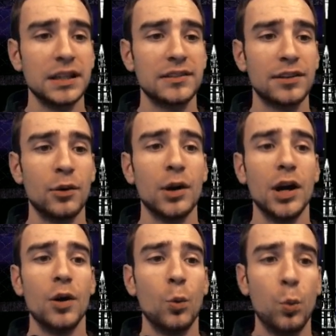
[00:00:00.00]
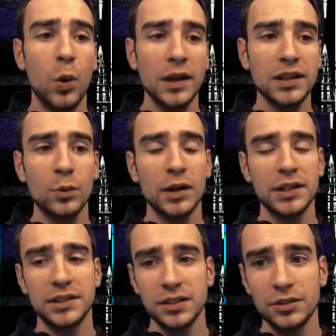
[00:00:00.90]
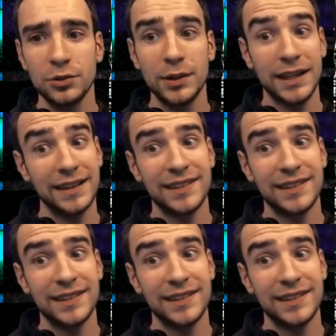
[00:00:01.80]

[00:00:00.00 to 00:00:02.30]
So what you want to do is